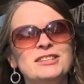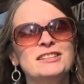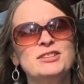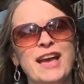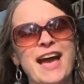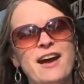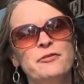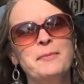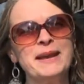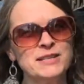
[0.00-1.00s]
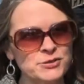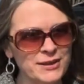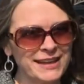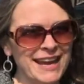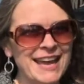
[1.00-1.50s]
to have Main
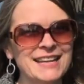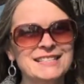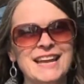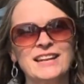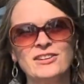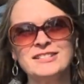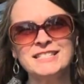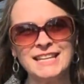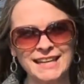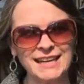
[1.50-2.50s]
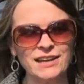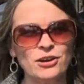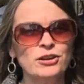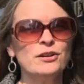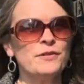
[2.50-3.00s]
Street Kent and our city and
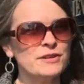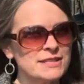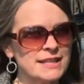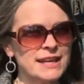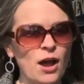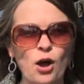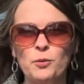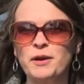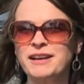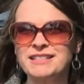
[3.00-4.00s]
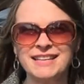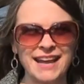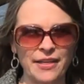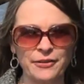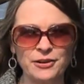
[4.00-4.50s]
our university all working
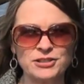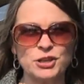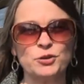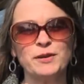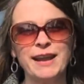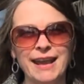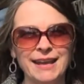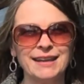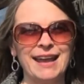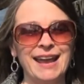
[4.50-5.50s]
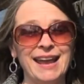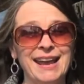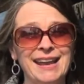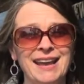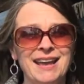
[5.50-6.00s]
together to create a,
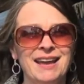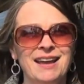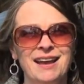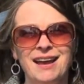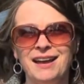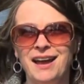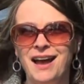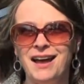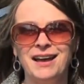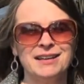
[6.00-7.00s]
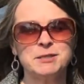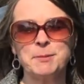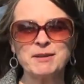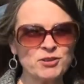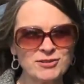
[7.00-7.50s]
uh, a
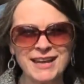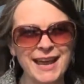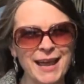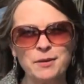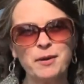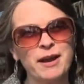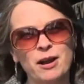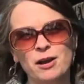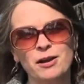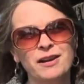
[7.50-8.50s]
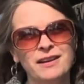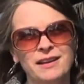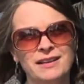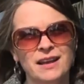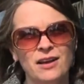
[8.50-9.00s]
special day where
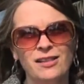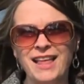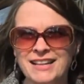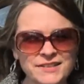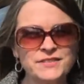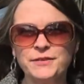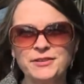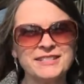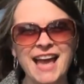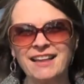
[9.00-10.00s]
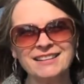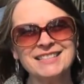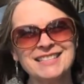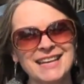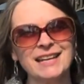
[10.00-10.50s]
lots of different
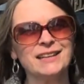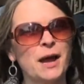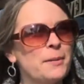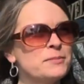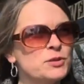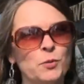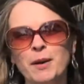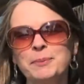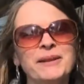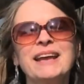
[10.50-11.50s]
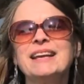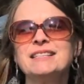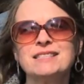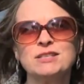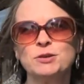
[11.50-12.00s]
talents can come to one place
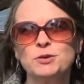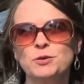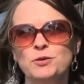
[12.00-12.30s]
to